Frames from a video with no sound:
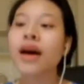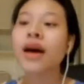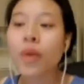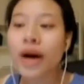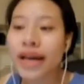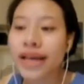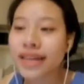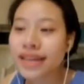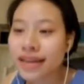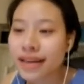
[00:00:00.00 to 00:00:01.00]
Why?
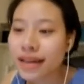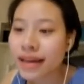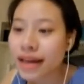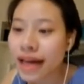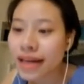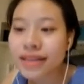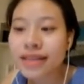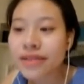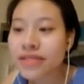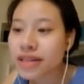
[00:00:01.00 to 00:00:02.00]
I can
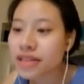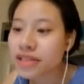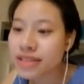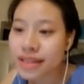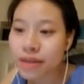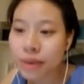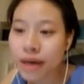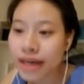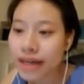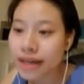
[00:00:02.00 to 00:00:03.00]
never understand
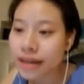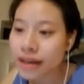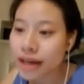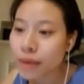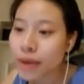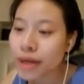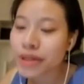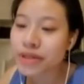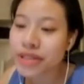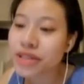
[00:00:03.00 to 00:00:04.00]
why. Why we
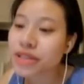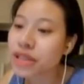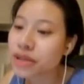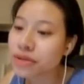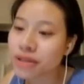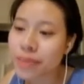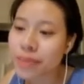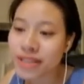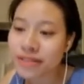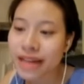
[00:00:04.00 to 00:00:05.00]
dress our children up
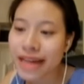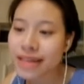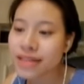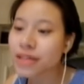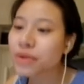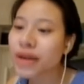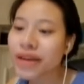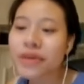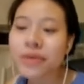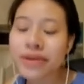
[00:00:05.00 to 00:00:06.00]
as flags to
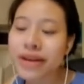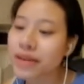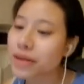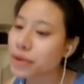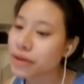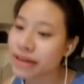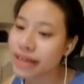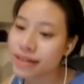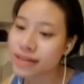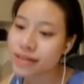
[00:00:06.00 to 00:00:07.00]
wave them around in
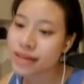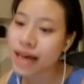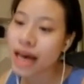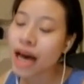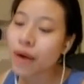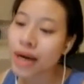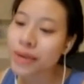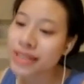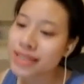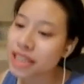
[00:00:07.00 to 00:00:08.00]
parades. Why
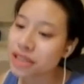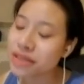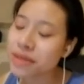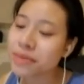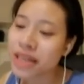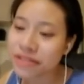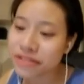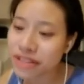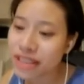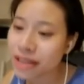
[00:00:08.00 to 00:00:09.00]
we teach them that
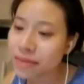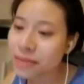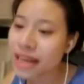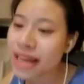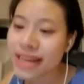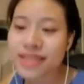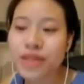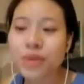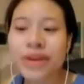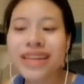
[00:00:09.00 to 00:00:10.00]
freedom is the
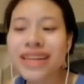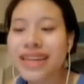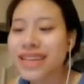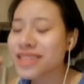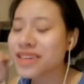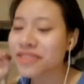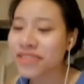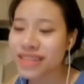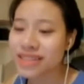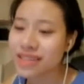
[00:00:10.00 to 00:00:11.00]
wind against their
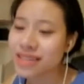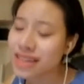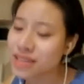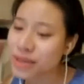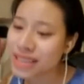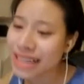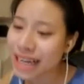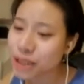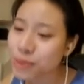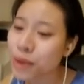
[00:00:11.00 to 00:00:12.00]
faces as we
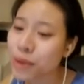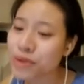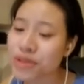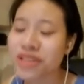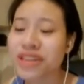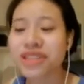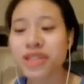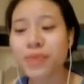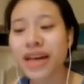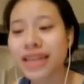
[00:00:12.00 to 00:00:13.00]
attach poles to their
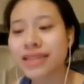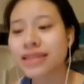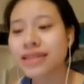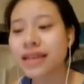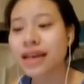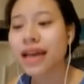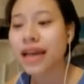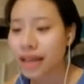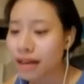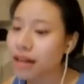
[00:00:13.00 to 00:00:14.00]
spines
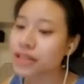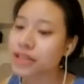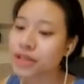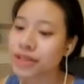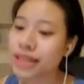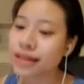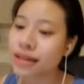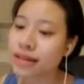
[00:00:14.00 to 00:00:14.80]
and call it strength.